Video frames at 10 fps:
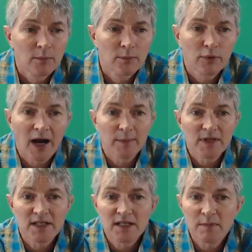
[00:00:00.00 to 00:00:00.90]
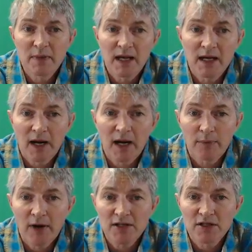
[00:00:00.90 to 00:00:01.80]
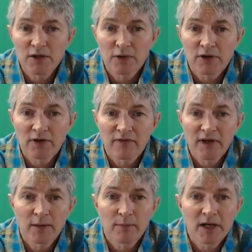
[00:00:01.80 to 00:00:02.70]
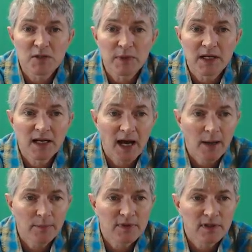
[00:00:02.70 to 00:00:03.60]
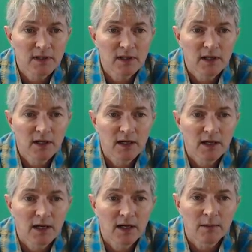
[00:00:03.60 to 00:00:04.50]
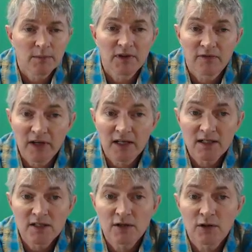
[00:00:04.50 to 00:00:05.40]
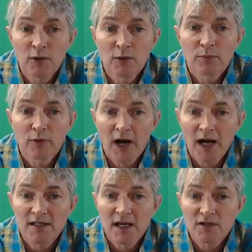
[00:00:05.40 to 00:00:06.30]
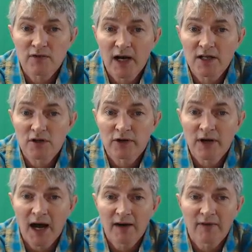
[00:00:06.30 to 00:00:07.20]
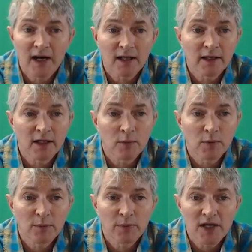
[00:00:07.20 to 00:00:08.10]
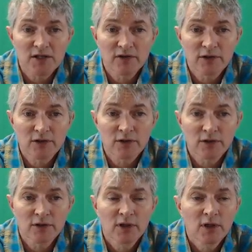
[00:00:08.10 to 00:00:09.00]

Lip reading: Promises made by a prosecutor and defendant must be kept. Defendants' due process rights are not violated when the prosecutor